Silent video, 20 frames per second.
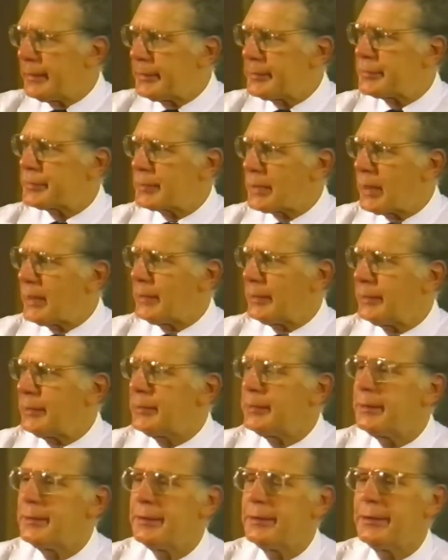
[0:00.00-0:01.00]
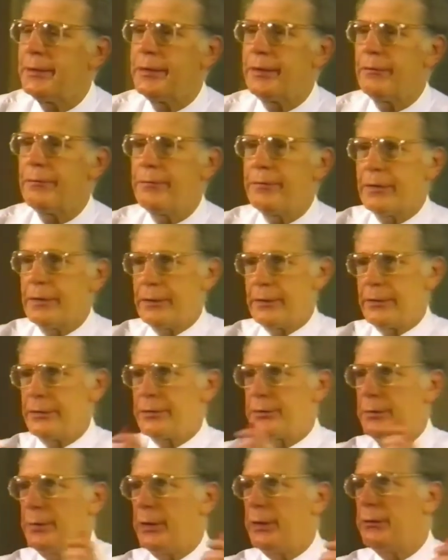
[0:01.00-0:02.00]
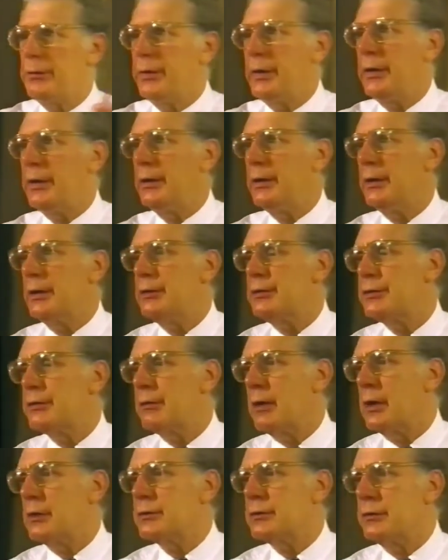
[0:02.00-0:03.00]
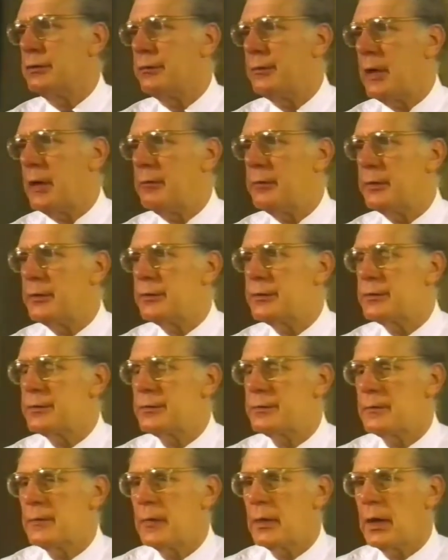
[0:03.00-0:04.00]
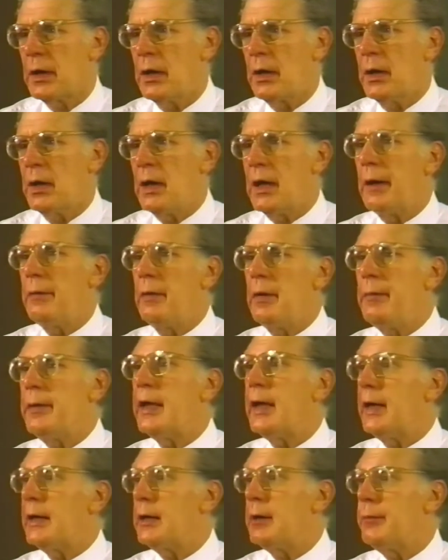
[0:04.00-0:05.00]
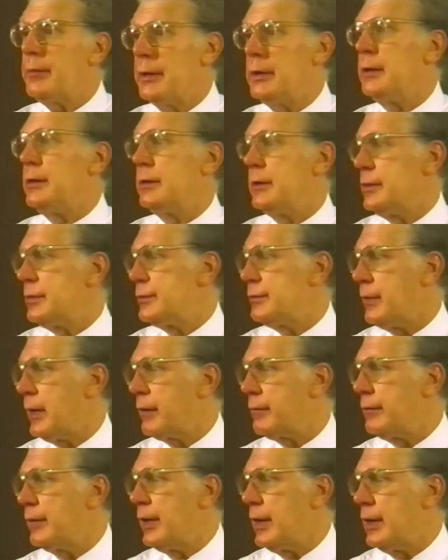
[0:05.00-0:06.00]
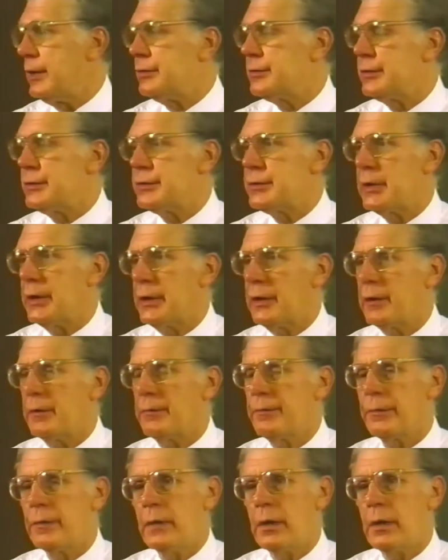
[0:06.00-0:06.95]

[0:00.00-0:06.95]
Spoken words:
solid fillers between the structural members. And we began to build this recreation center.